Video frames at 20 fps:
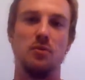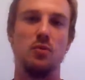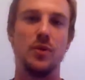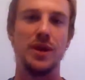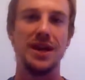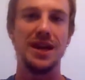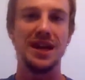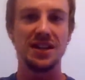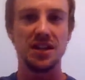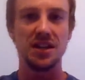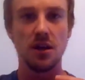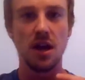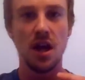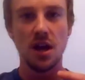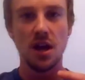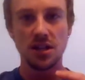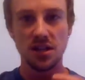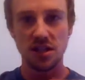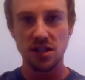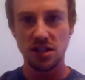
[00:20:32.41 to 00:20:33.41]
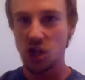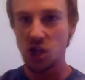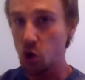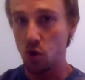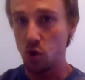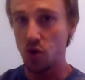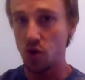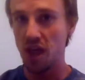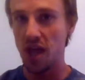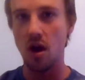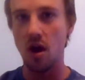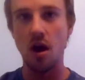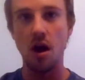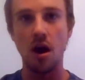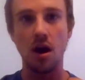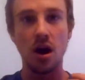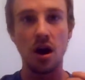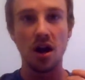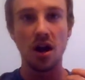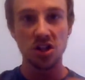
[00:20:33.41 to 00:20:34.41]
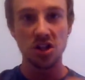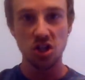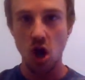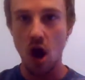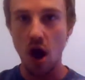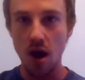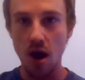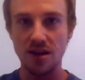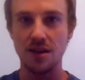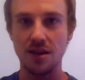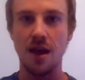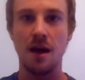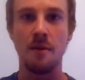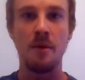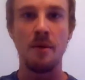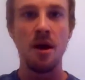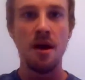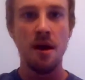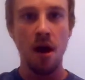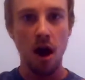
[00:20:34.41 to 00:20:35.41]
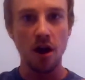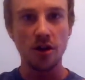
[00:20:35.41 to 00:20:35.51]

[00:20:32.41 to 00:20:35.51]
We get to see who they are, talk to them,